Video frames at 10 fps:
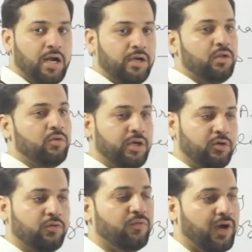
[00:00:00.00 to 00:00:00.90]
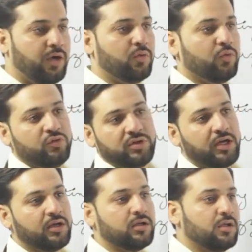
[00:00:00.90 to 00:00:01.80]
and you need to find who is
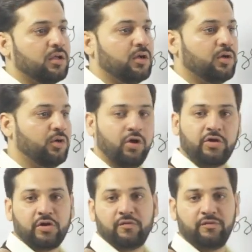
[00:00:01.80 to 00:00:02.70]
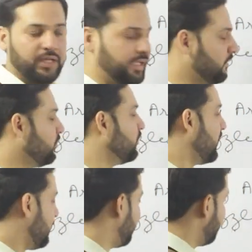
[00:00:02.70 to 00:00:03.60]
the daughter of E. So such